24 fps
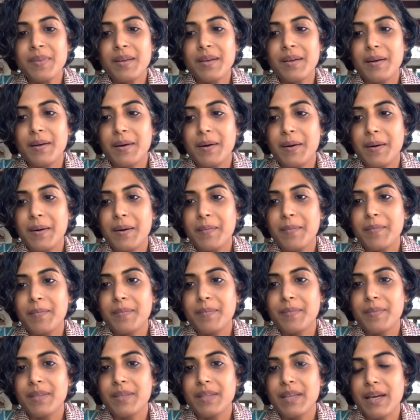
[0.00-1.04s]
Um,
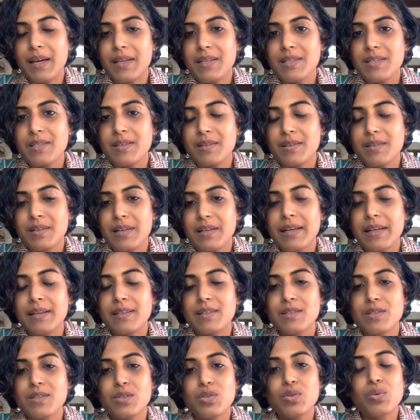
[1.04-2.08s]
that
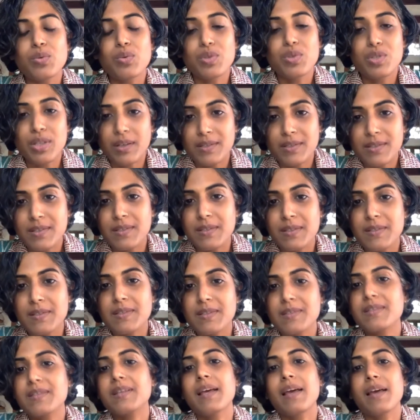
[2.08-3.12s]
relates to
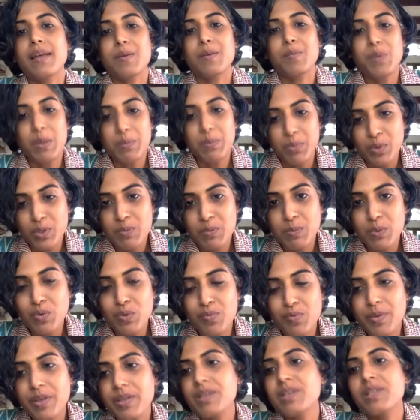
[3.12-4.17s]
justice and people's
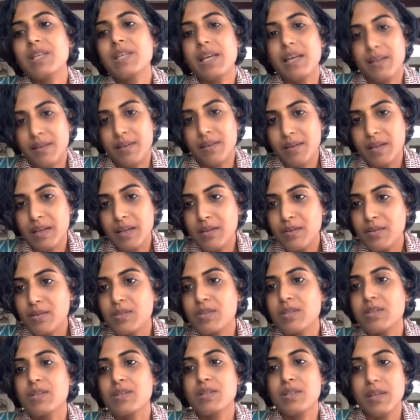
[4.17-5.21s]
movement and, and
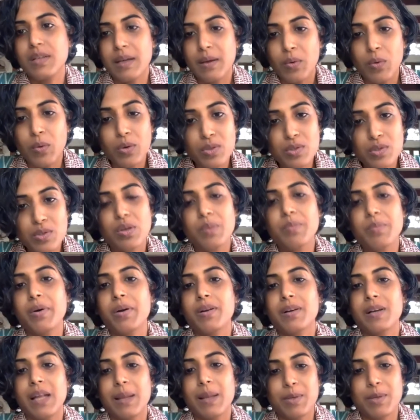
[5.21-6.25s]
uh, also
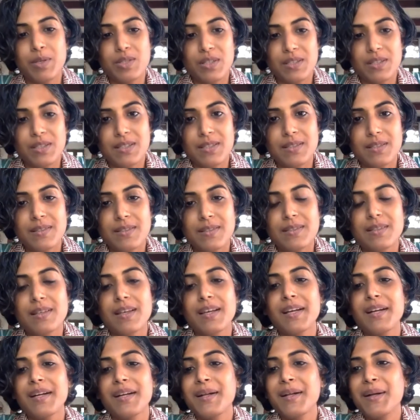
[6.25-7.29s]
about climate justice.
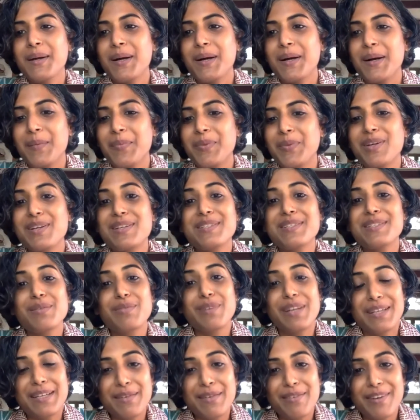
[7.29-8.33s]
Um, there is the
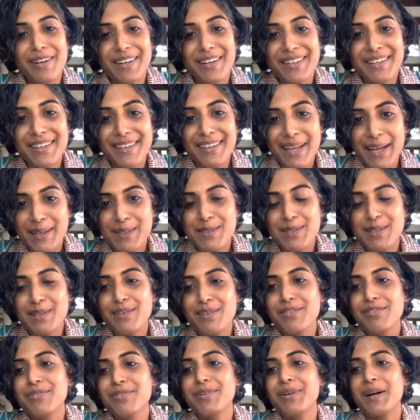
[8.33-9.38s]
Vetiver
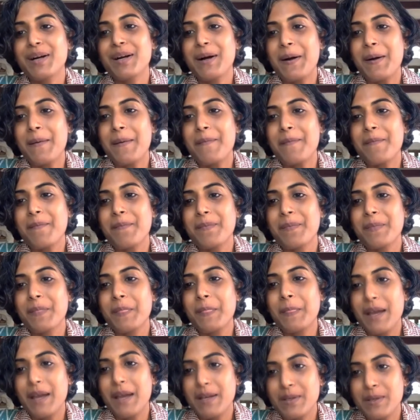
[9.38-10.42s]
Collective um,
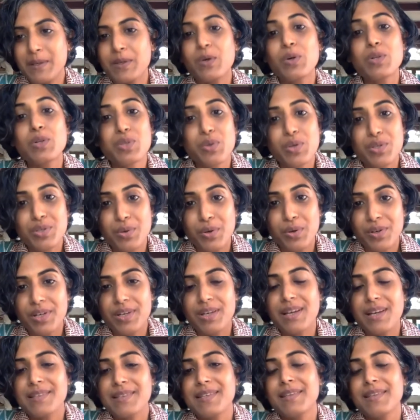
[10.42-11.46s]
that also is
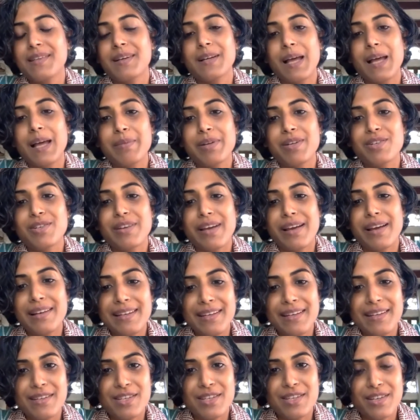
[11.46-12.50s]
organizing the climate rally
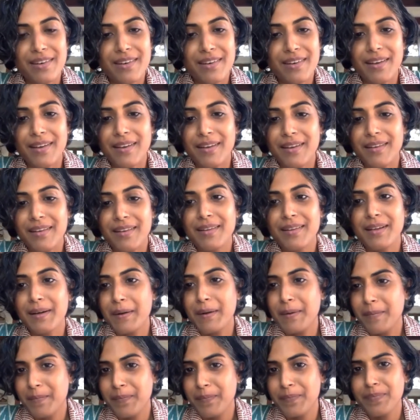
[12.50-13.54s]
in Chennai
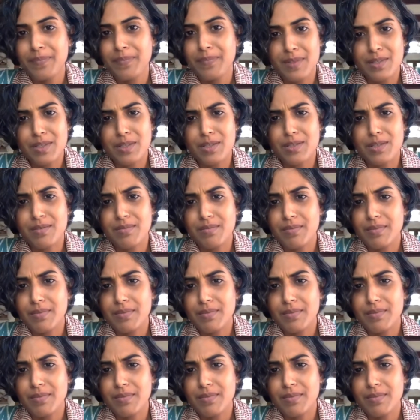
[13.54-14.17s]
um, just